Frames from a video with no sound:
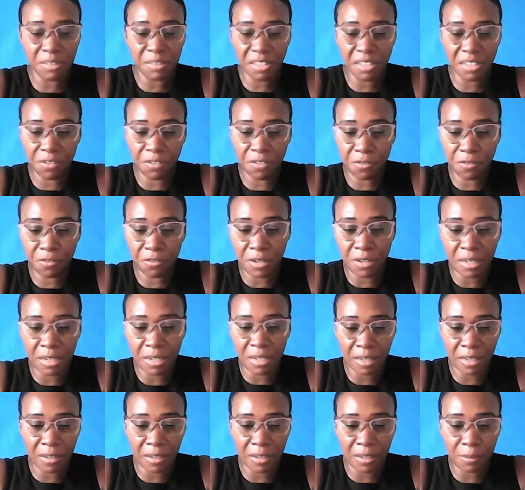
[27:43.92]
Jeffery,
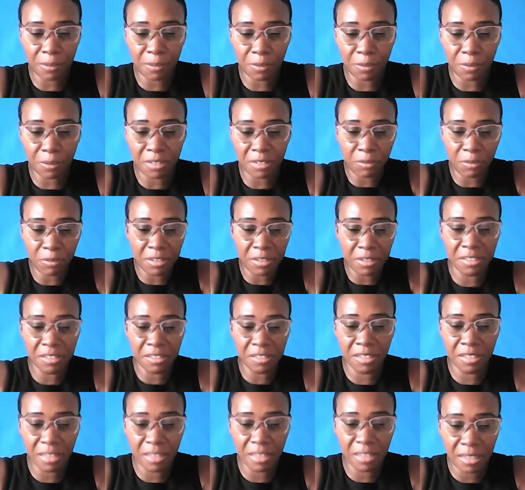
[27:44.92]
when you
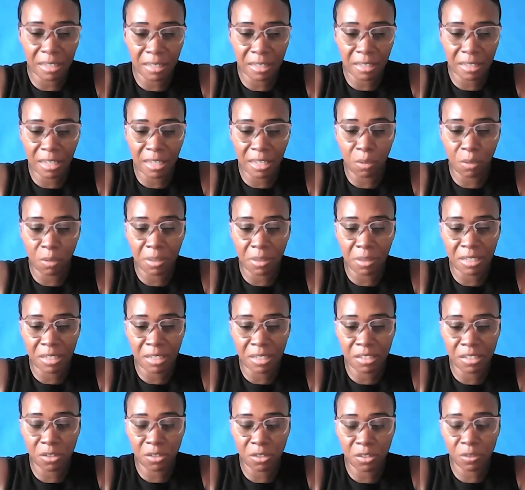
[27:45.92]
say that they get what they
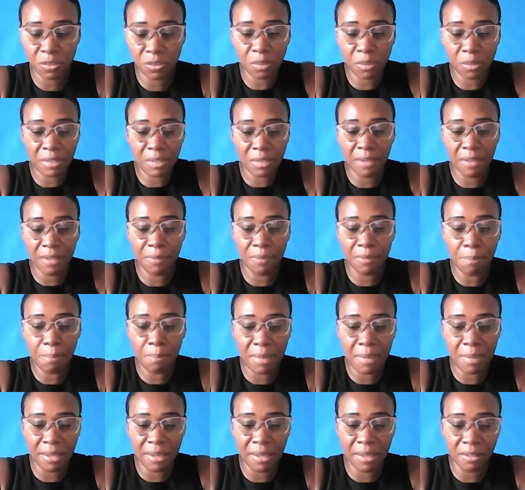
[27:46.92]
deserve, sometimes the
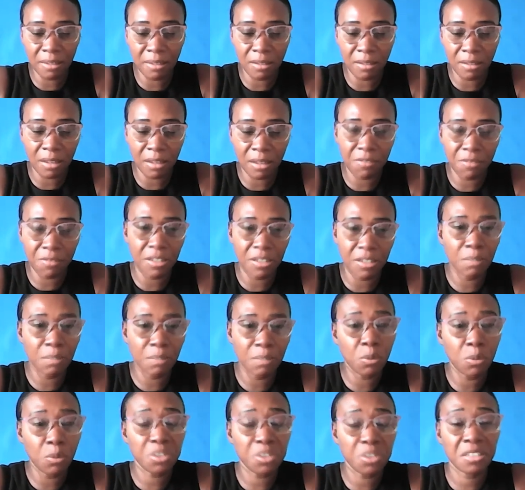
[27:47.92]
men have an
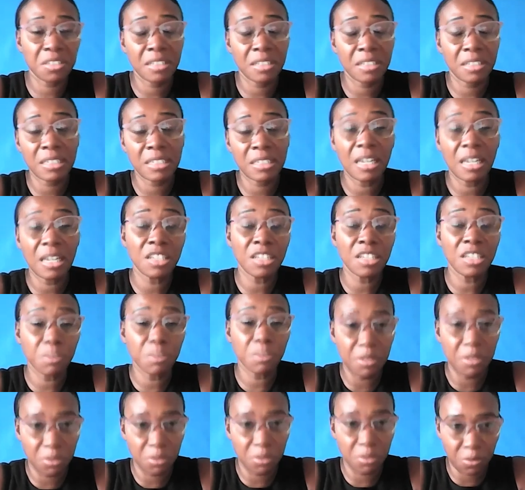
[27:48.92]
emotional
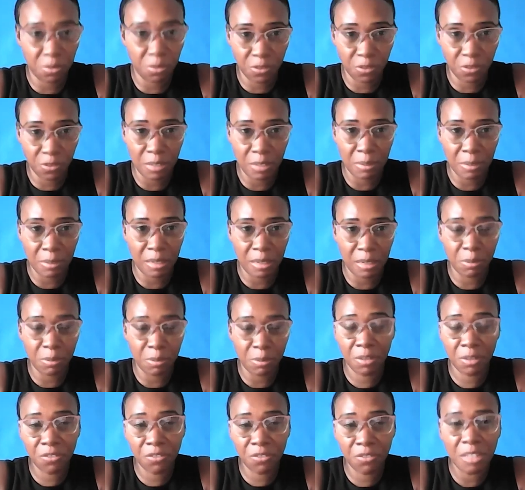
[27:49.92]
attachment to the female, but
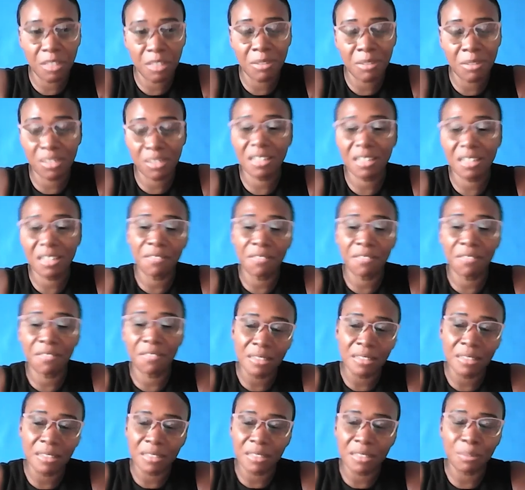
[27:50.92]
the female does have
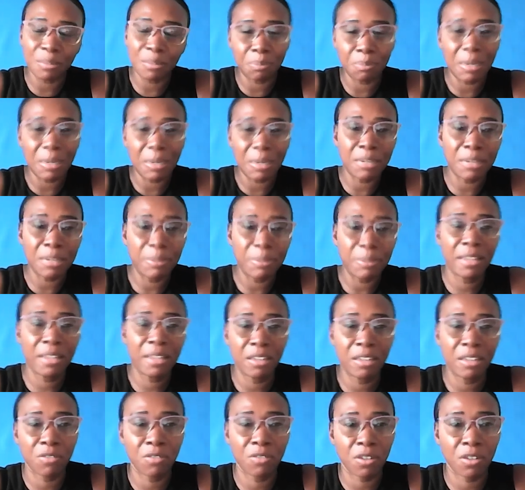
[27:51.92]
that little bad
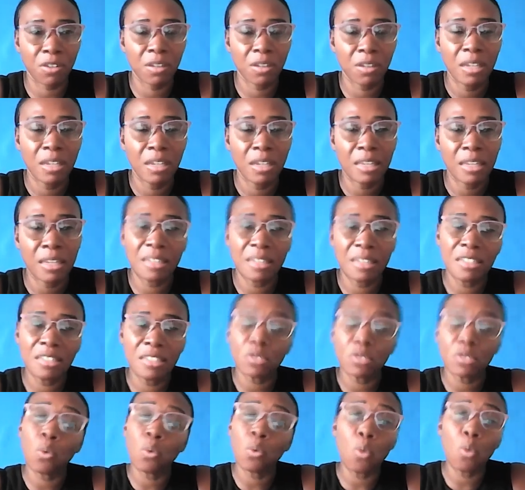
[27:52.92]
behavior that
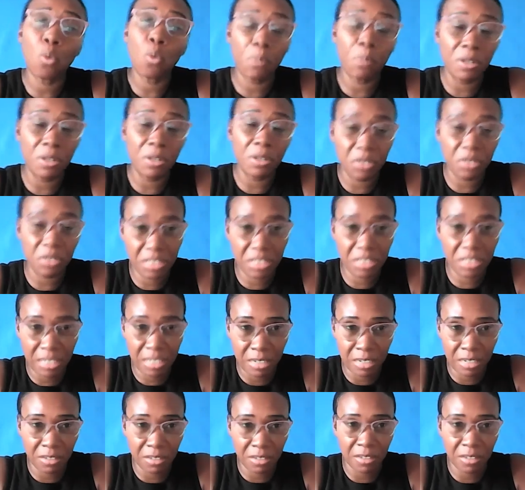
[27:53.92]
is open to
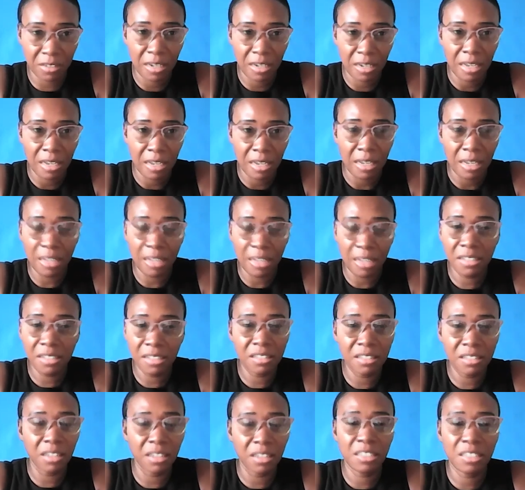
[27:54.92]
change. And it's
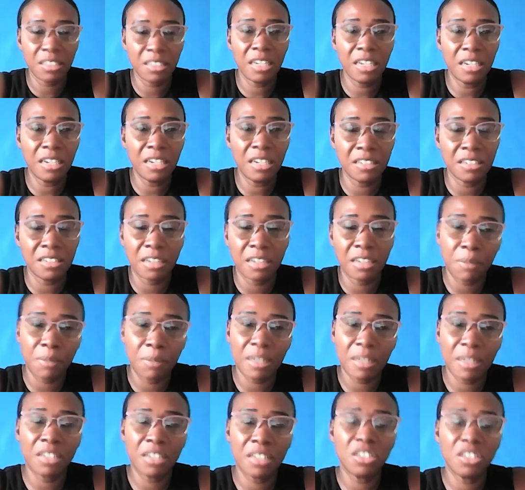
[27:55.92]
not changing. And
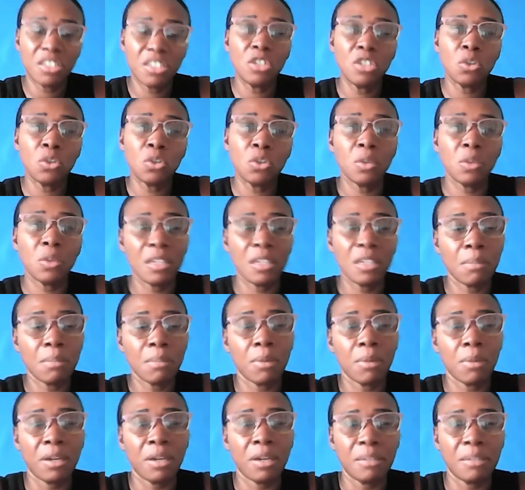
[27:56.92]
because she knows that the
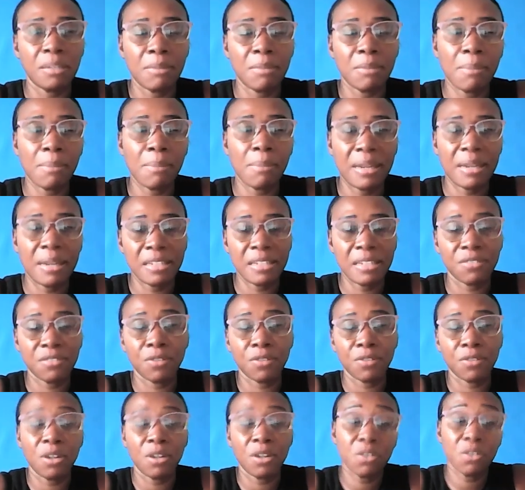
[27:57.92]
man is
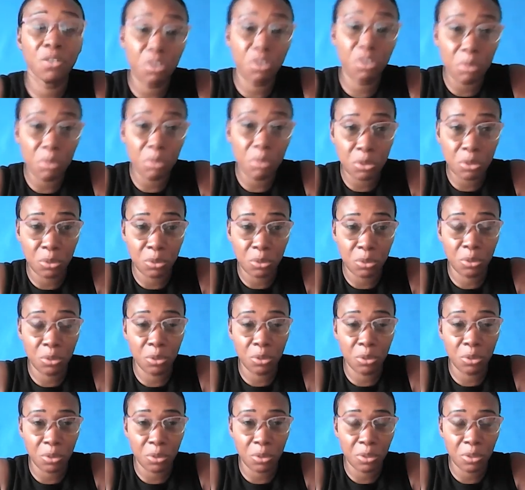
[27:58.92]
vulnerable to
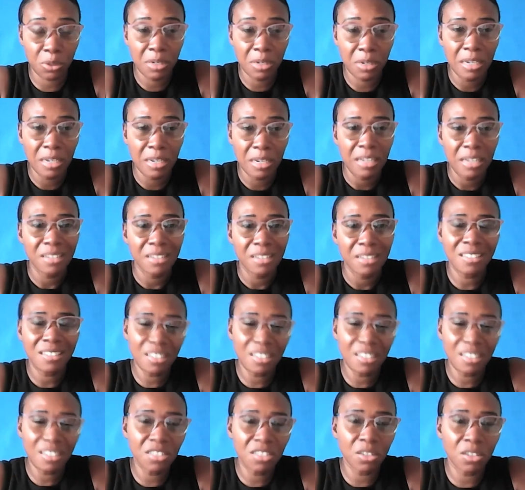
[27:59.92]
her,
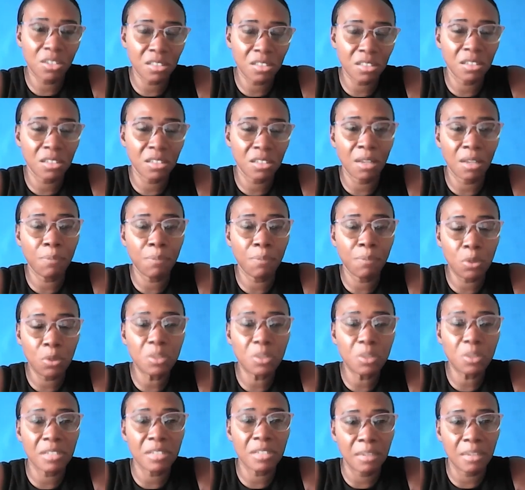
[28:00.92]
she's just
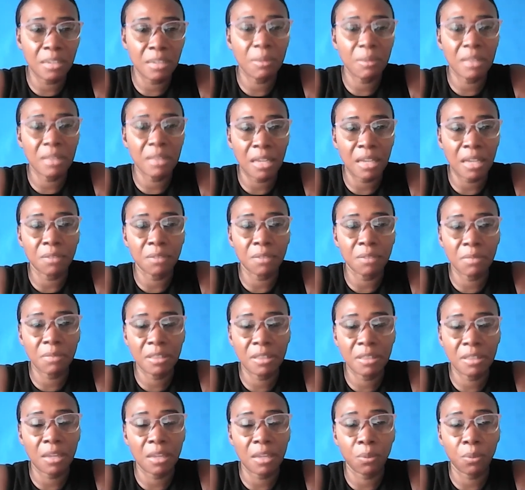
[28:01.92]
abusing him in
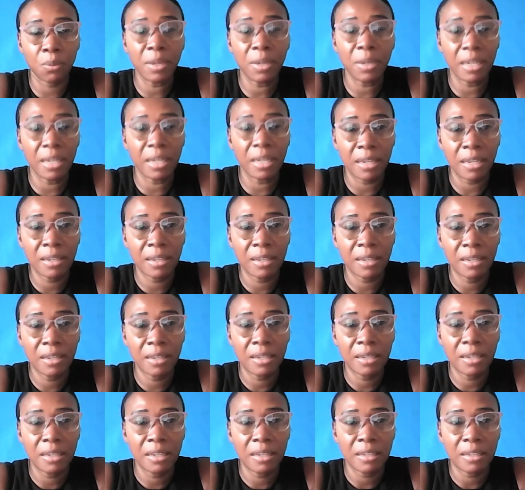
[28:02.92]
that way.
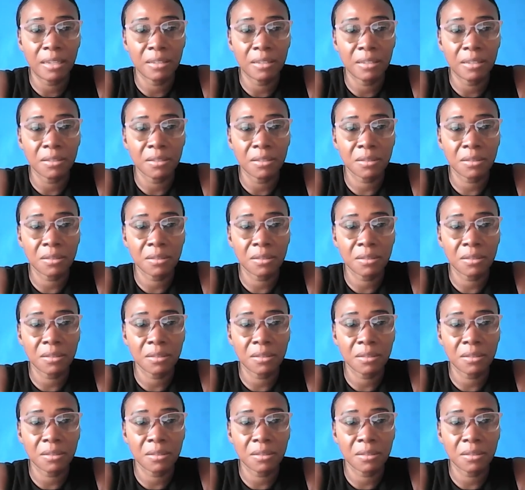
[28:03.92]
So